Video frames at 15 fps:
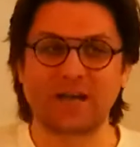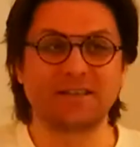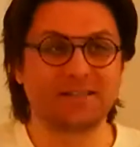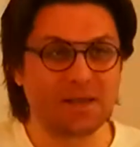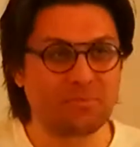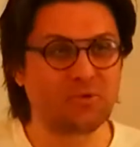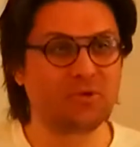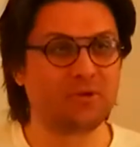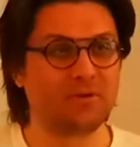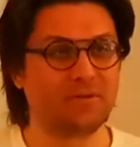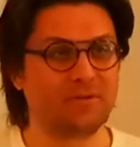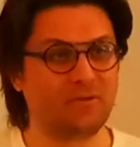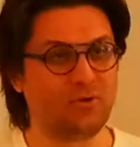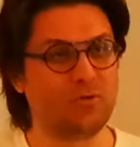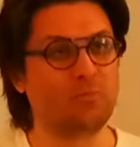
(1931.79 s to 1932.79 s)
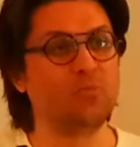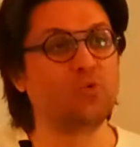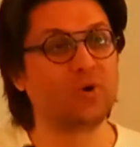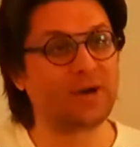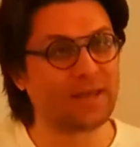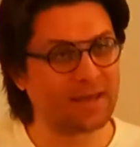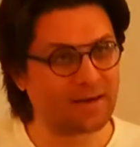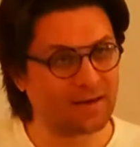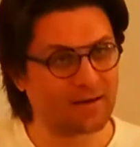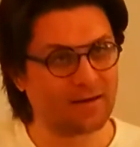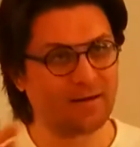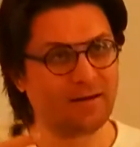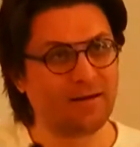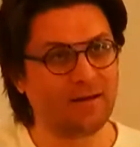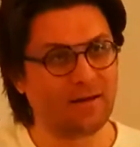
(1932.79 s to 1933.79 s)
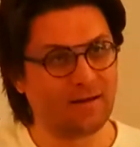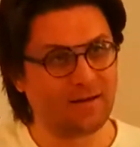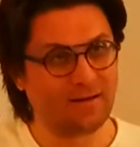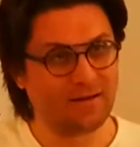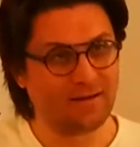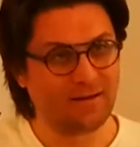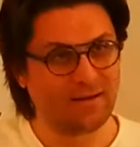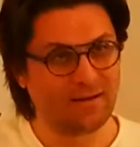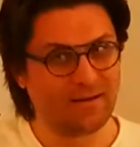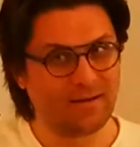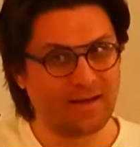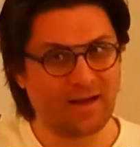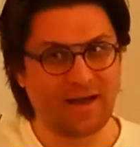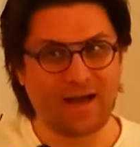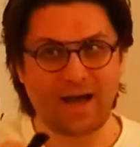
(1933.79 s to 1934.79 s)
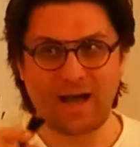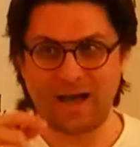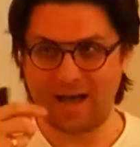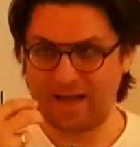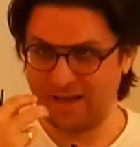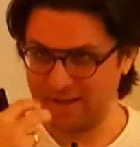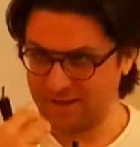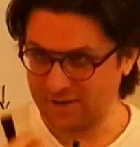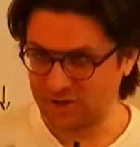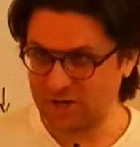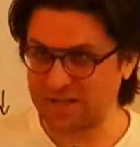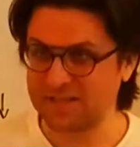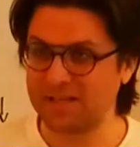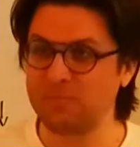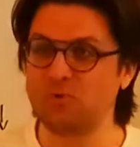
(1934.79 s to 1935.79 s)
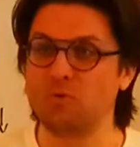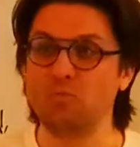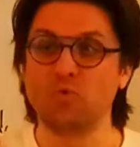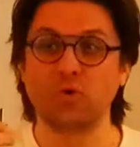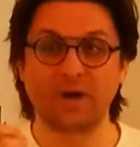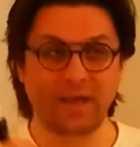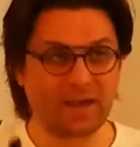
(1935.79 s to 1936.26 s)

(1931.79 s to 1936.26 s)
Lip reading: And he says, okay, I give it to you. I accept to die.